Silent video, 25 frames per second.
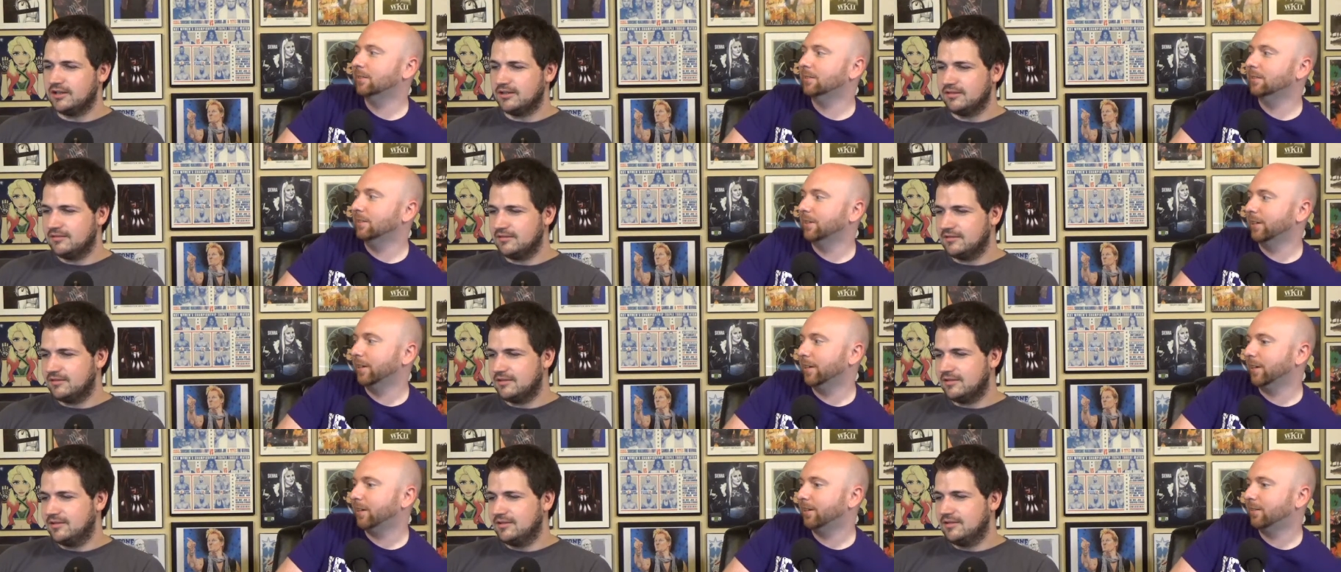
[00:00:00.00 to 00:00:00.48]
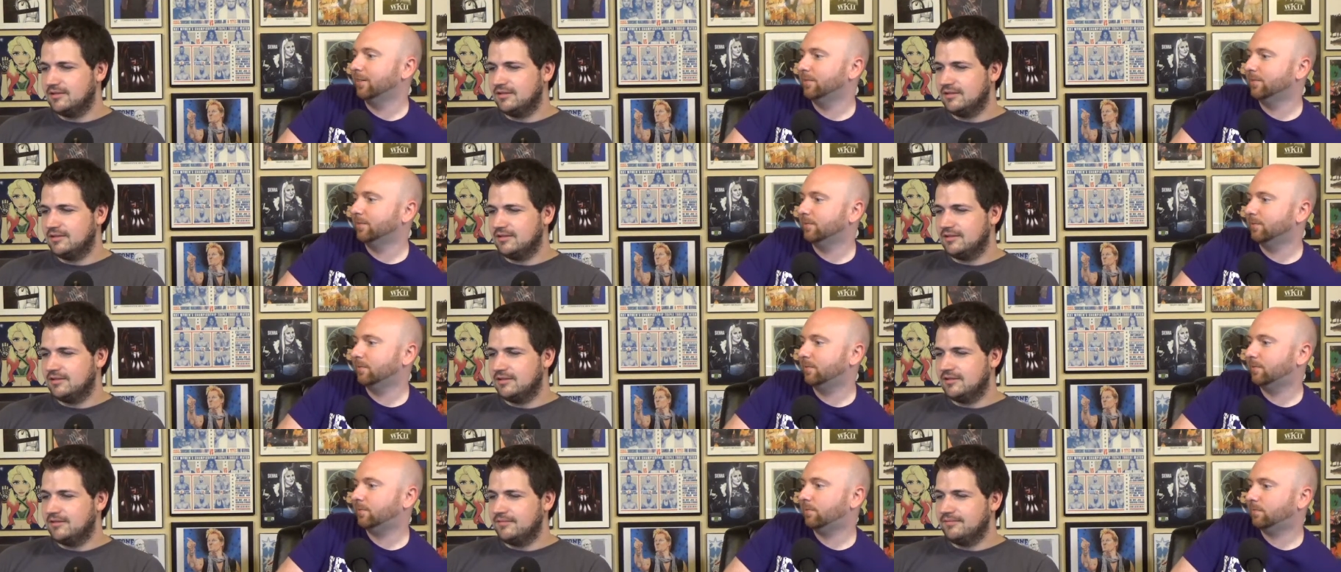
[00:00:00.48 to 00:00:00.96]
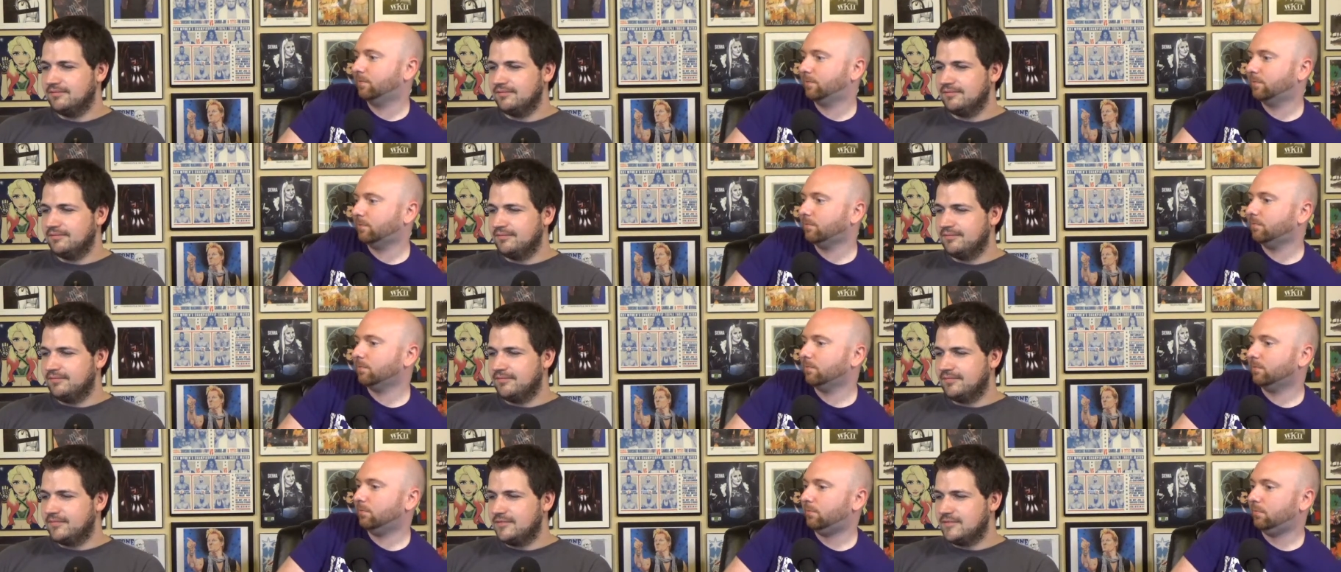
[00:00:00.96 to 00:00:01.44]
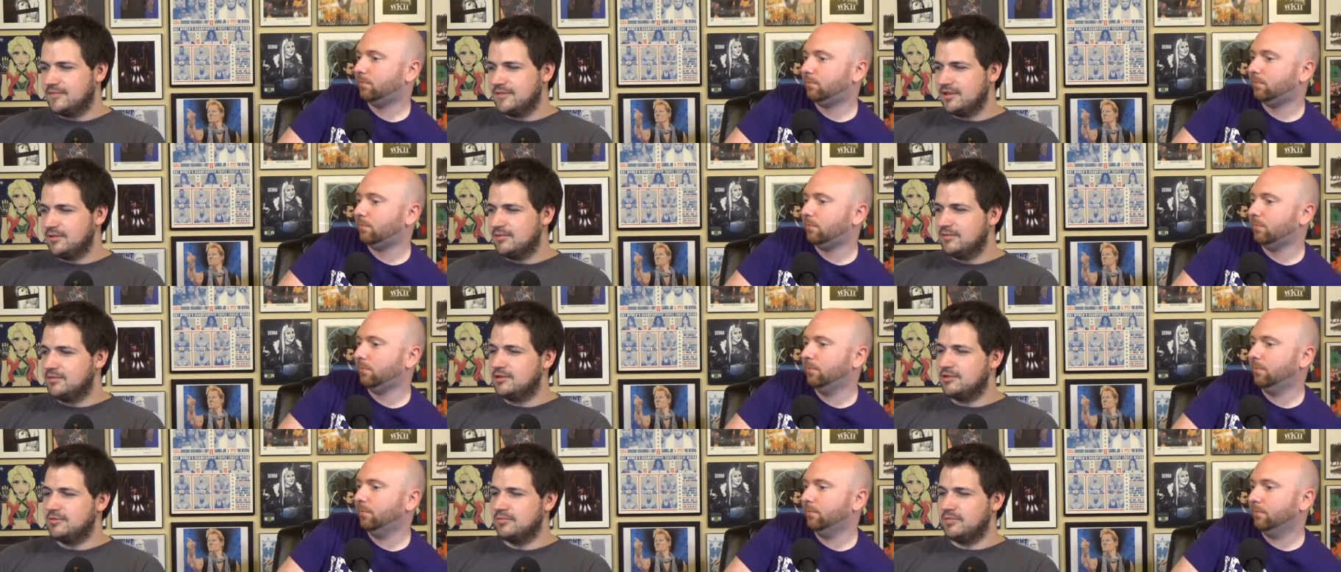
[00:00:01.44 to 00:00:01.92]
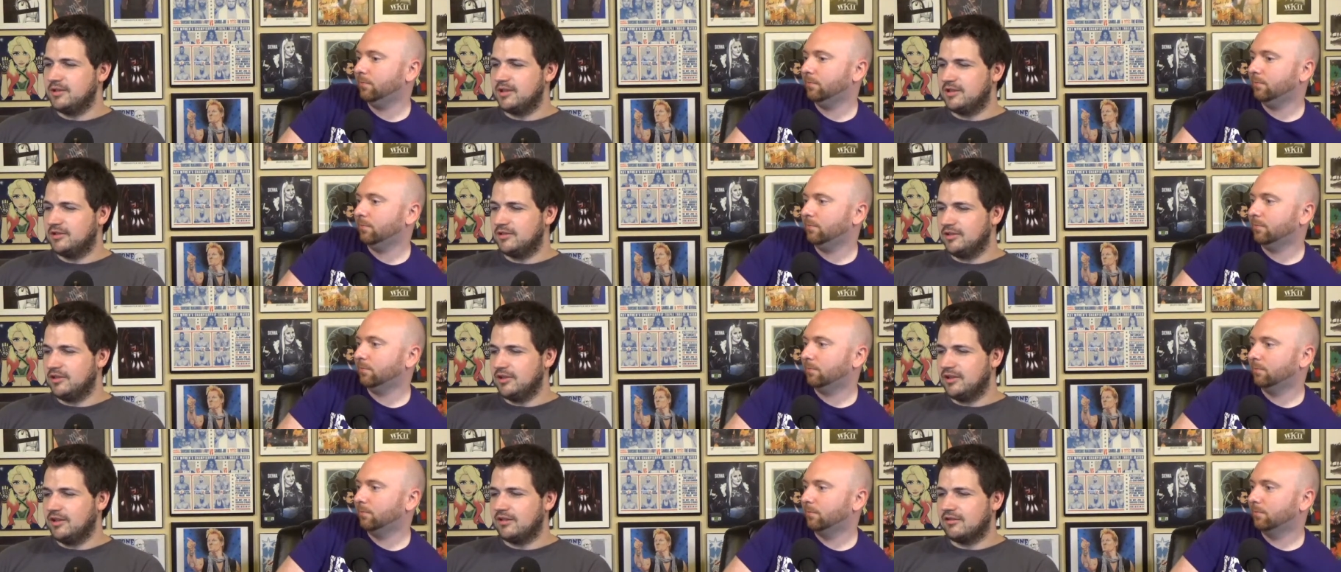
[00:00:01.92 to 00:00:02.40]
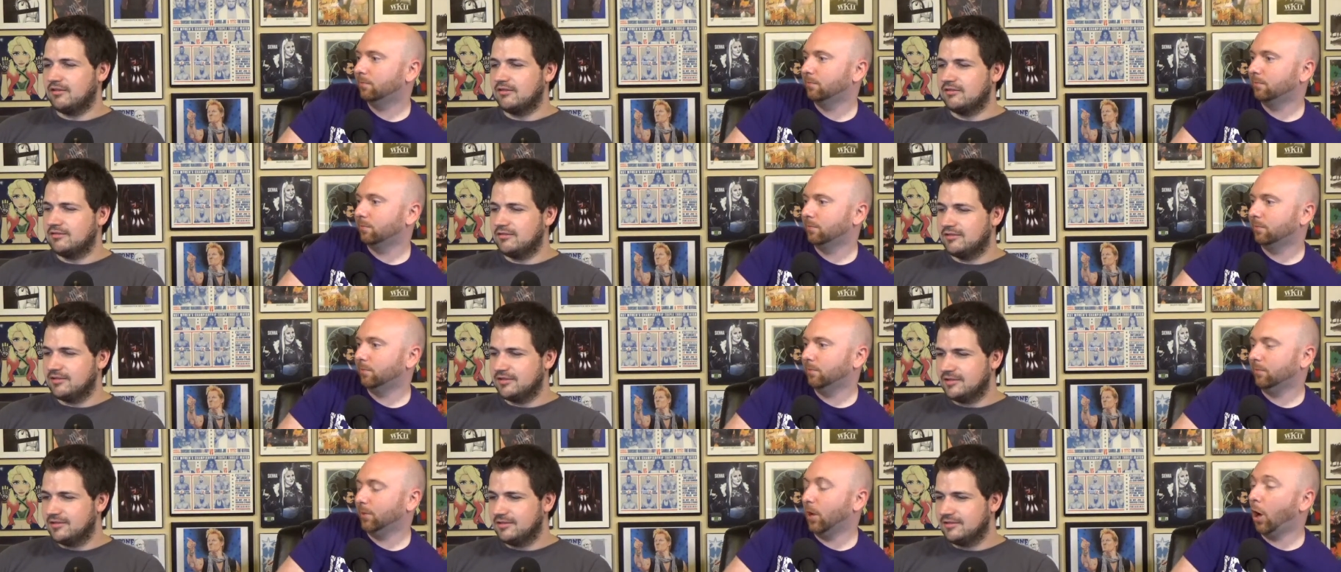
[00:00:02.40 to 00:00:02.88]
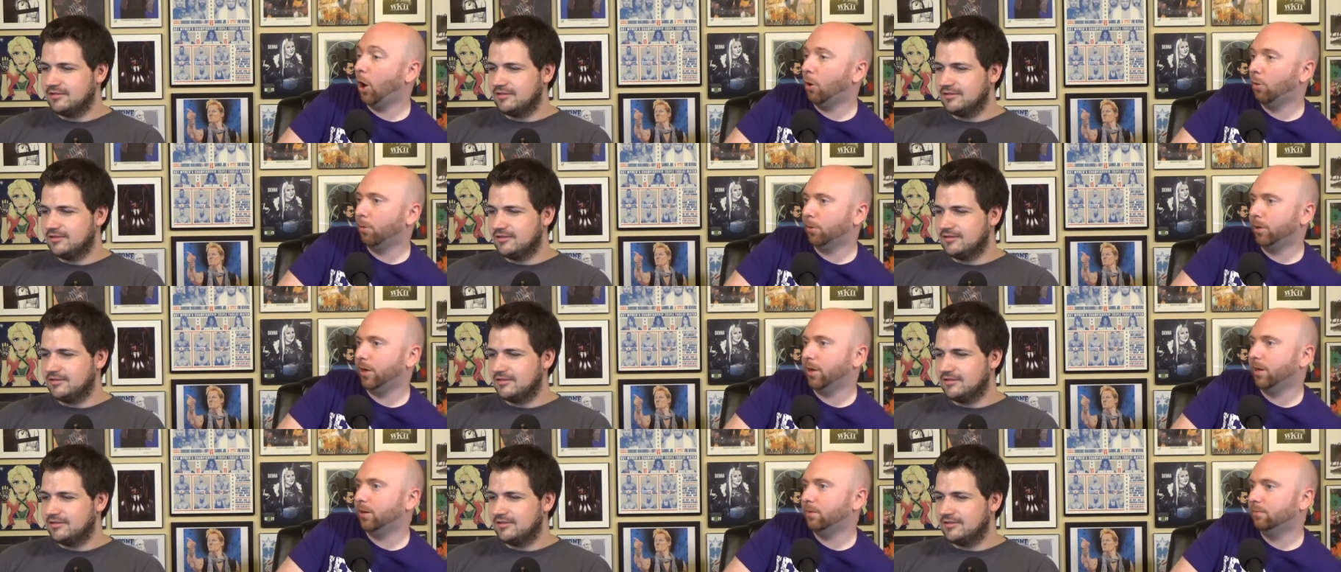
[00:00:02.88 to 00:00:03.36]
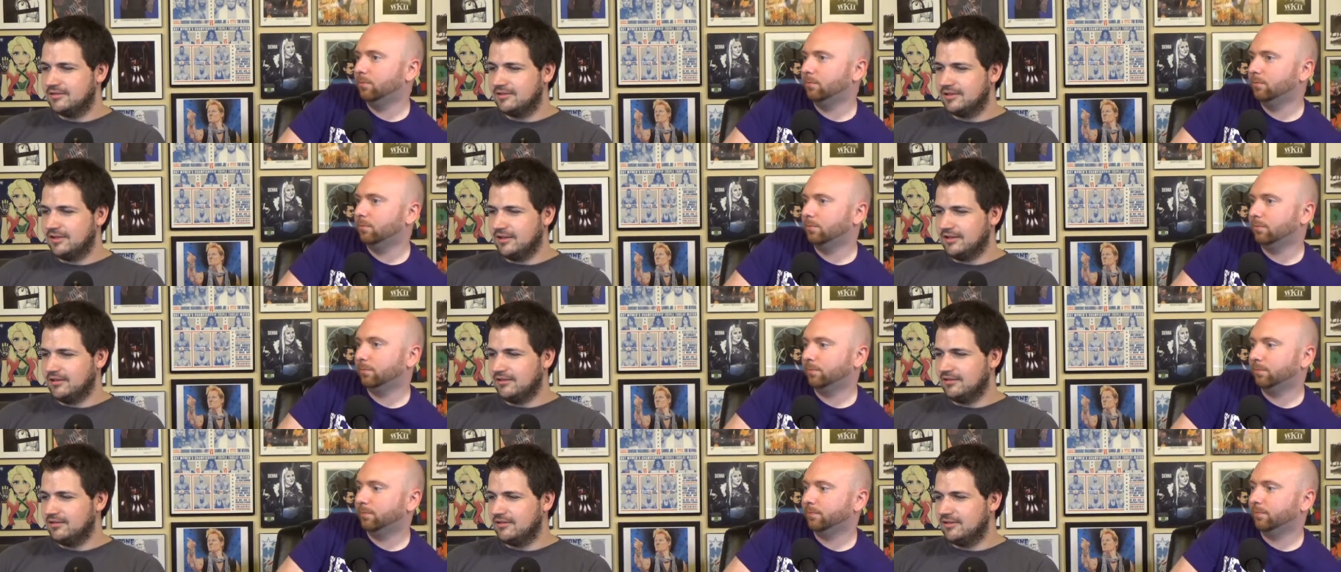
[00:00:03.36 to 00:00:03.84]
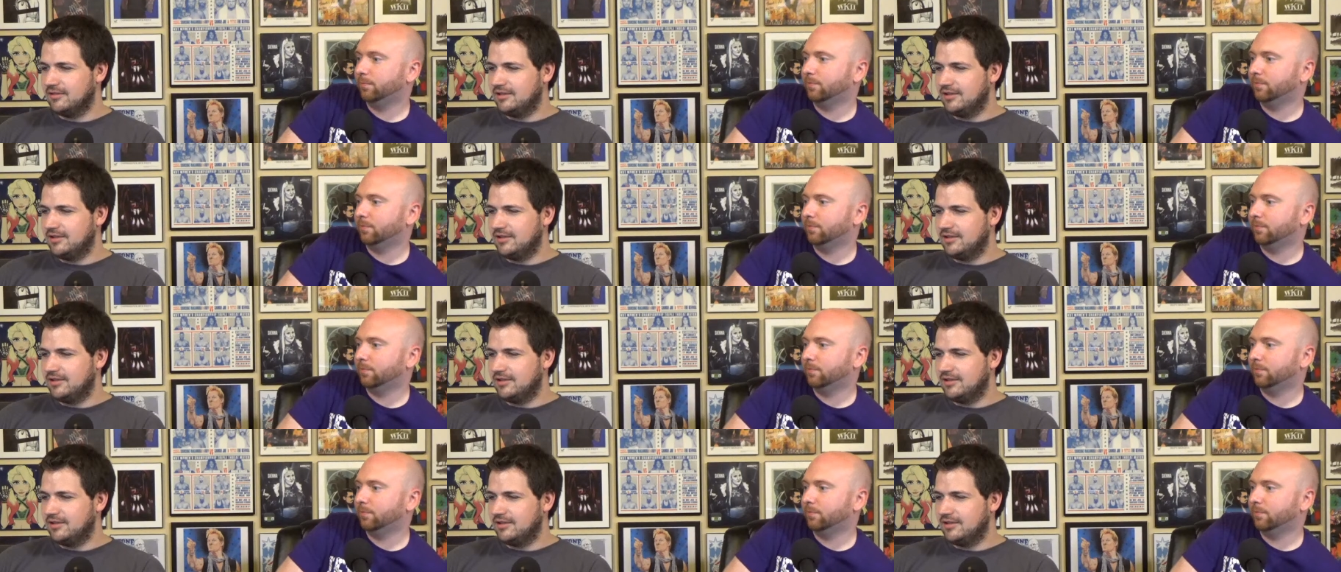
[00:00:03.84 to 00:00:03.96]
Speaker 1: it. Yeah. To, to be clear. Oh yeah. Yeah.